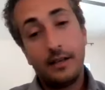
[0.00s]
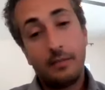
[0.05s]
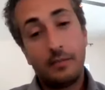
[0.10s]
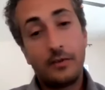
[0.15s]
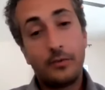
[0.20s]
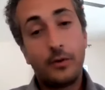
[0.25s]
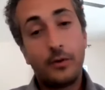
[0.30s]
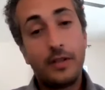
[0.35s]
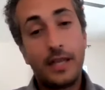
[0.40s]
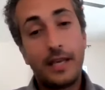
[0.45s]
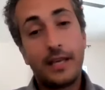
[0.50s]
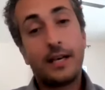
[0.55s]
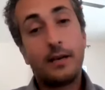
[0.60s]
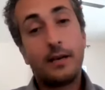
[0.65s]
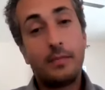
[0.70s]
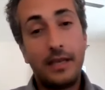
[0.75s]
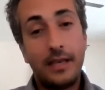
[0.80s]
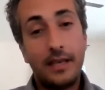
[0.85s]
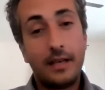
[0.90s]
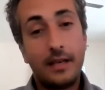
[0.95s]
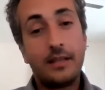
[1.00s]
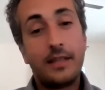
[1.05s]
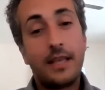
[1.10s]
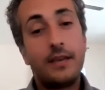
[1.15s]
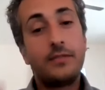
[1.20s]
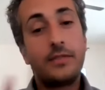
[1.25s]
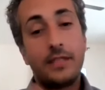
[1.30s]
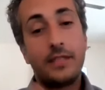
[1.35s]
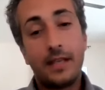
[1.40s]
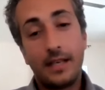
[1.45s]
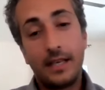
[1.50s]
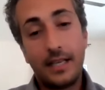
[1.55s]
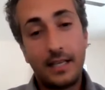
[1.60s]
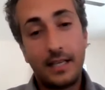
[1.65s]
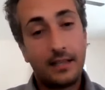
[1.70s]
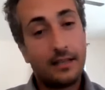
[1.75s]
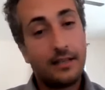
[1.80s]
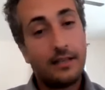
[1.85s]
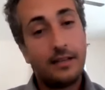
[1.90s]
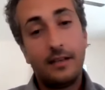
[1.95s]
Before they come here, they've
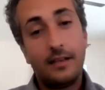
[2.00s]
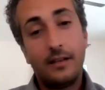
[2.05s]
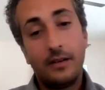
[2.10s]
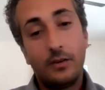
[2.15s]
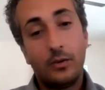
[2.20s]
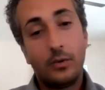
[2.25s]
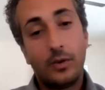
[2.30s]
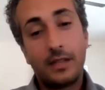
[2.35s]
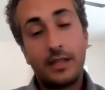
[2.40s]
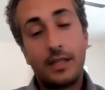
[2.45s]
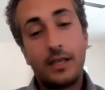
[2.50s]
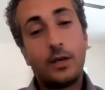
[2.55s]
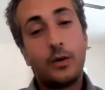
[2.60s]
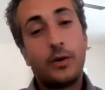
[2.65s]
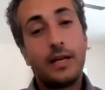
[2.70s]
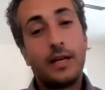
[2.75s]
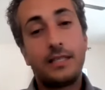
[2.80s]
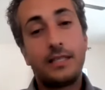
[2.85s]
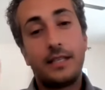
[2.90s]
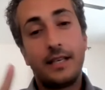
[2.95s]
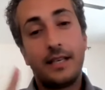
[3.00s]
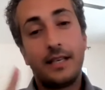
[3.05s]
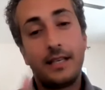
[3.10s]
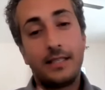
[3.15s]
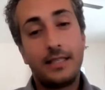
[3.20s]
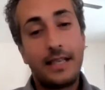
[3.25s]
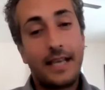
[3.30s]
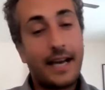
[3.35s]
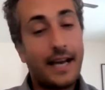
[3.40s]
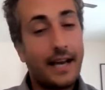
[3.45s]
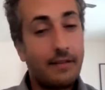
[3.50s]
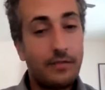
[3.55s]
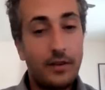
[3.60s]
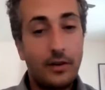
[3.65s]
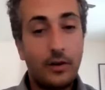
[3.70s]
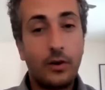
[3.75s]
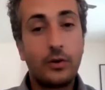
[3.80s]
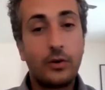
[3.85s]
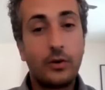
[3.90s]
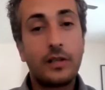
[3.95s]
studied what the US is. They have
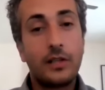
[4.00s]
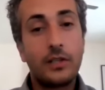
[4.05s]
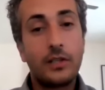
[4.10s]
their own